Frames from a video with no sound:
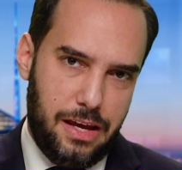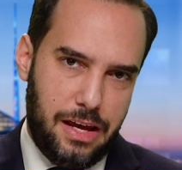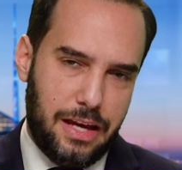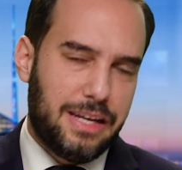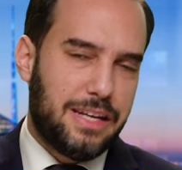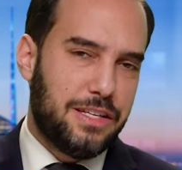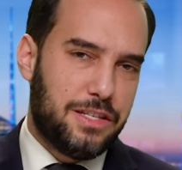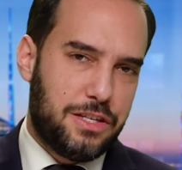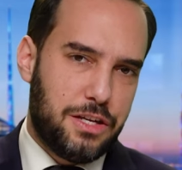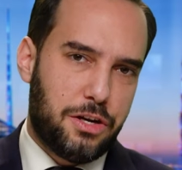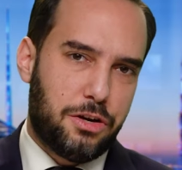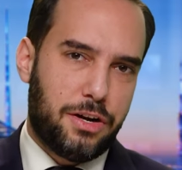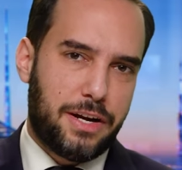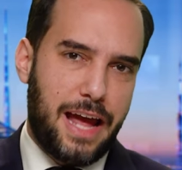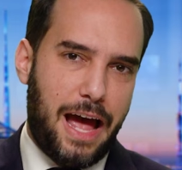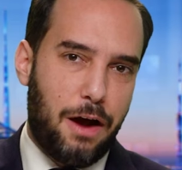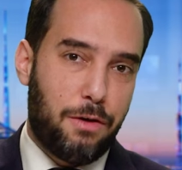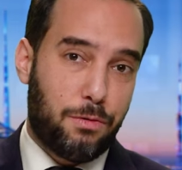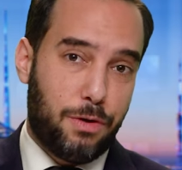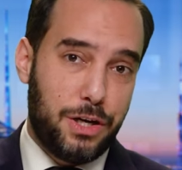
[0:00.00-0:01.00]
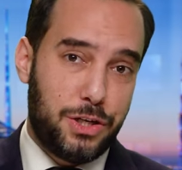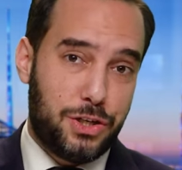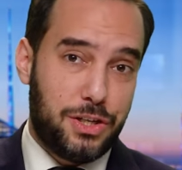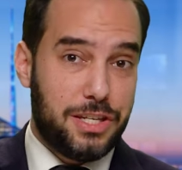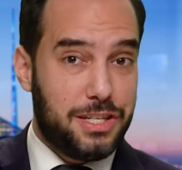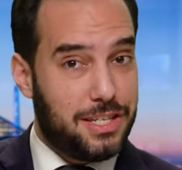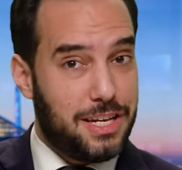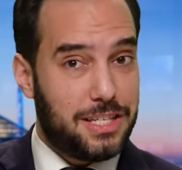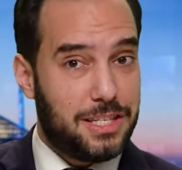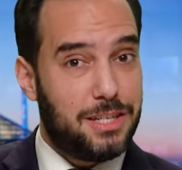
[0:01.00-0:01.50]
And considering how
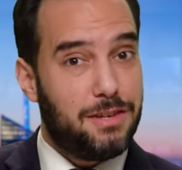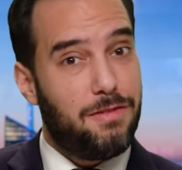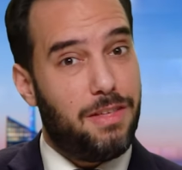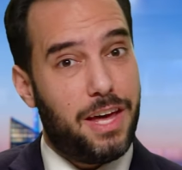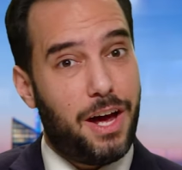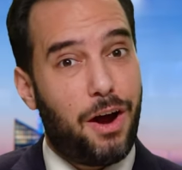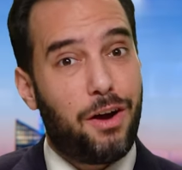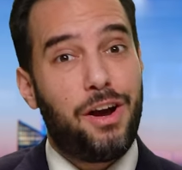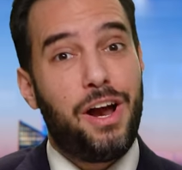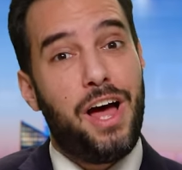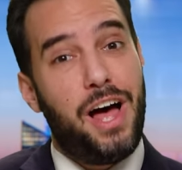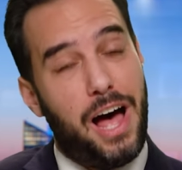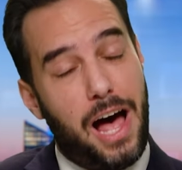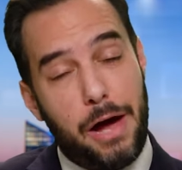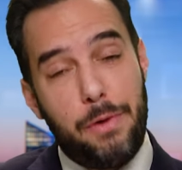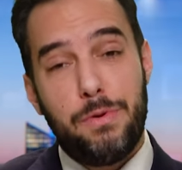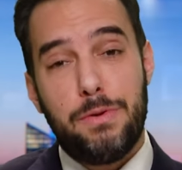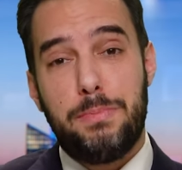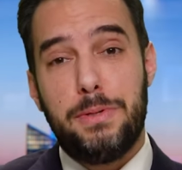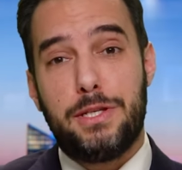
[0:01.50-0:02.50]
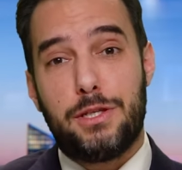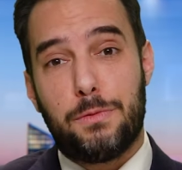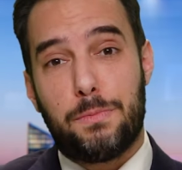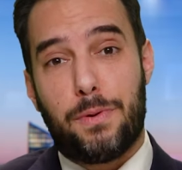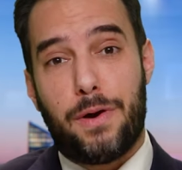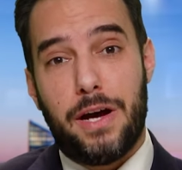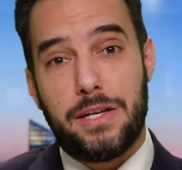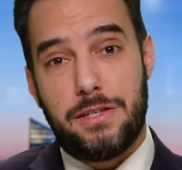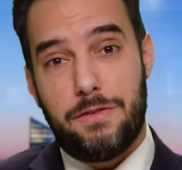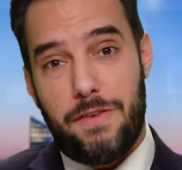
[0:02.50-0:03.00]
racially sensitive they are, I wouldn't be
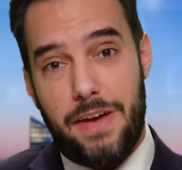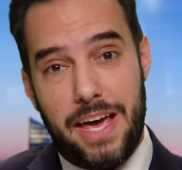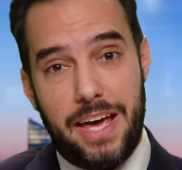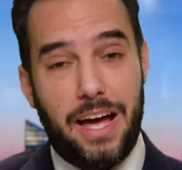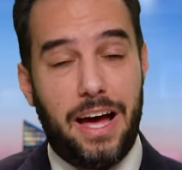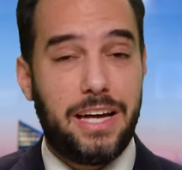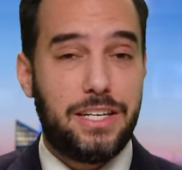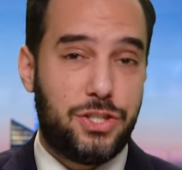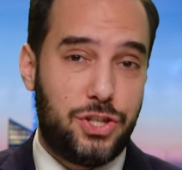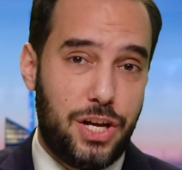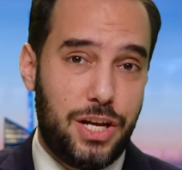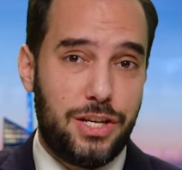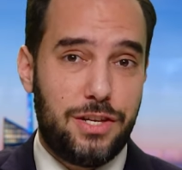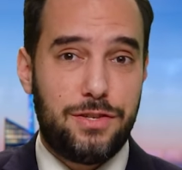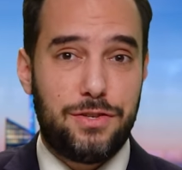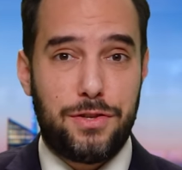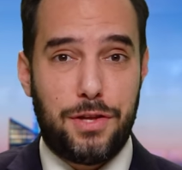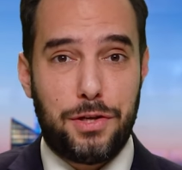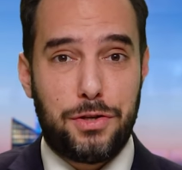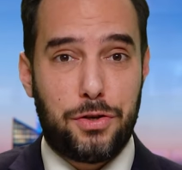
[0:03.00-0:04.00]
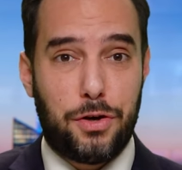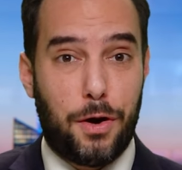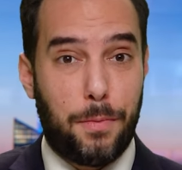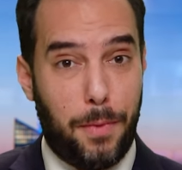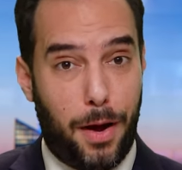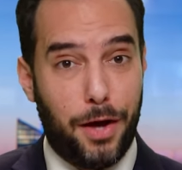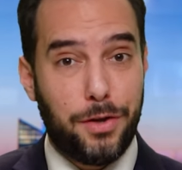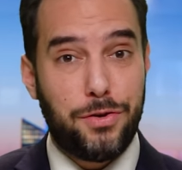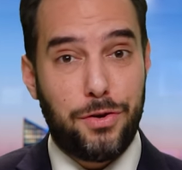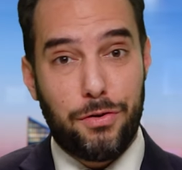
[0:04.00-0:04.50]
surprised if AI changes the
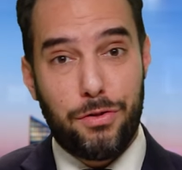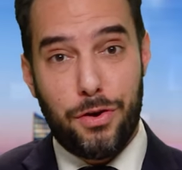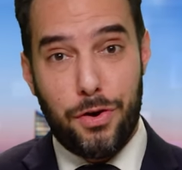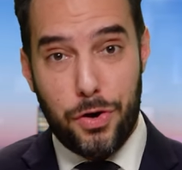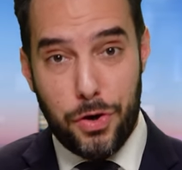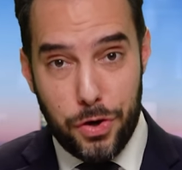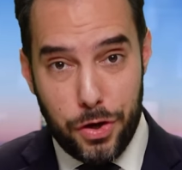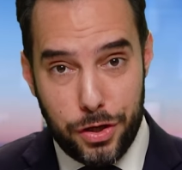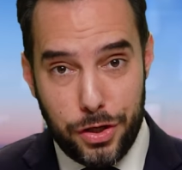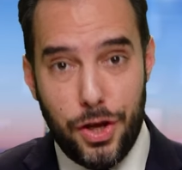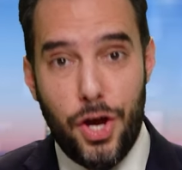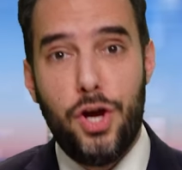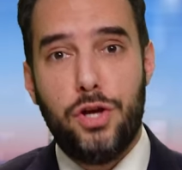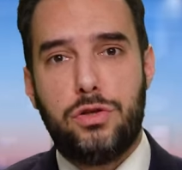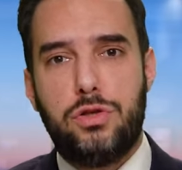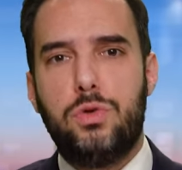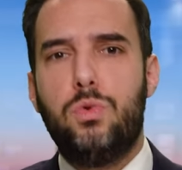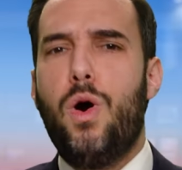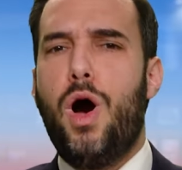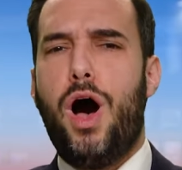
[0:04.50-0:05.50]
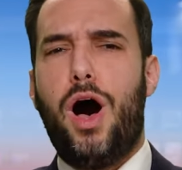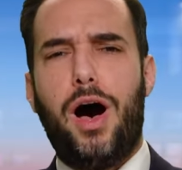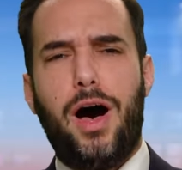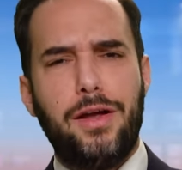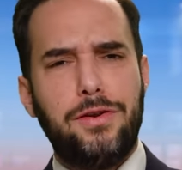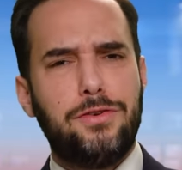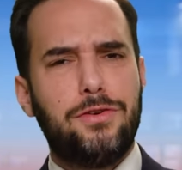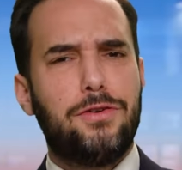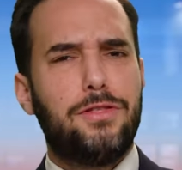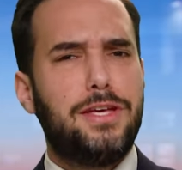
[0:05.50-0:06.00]
term under the hood to
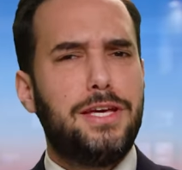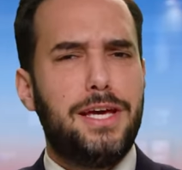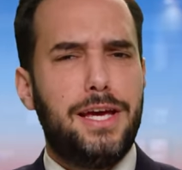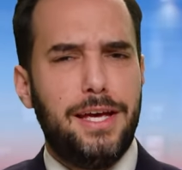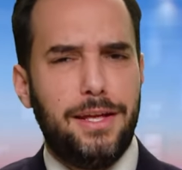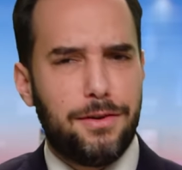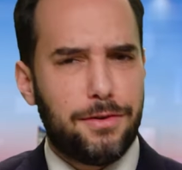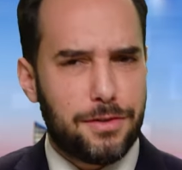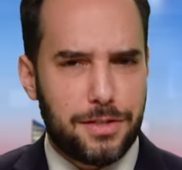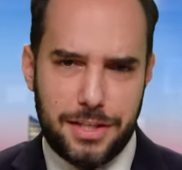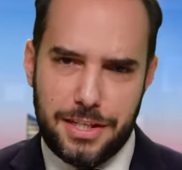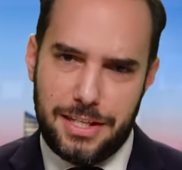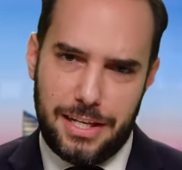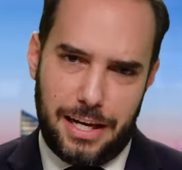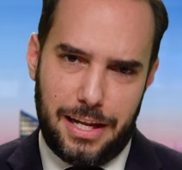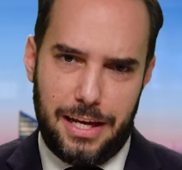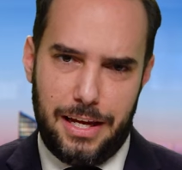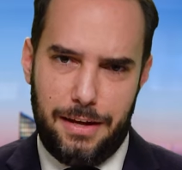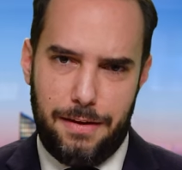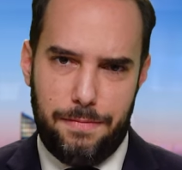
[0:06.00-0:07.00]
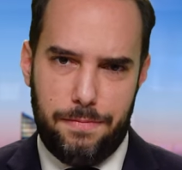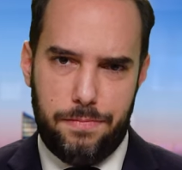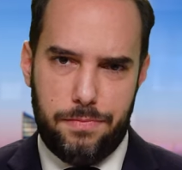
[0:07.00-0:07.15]
under the inner city.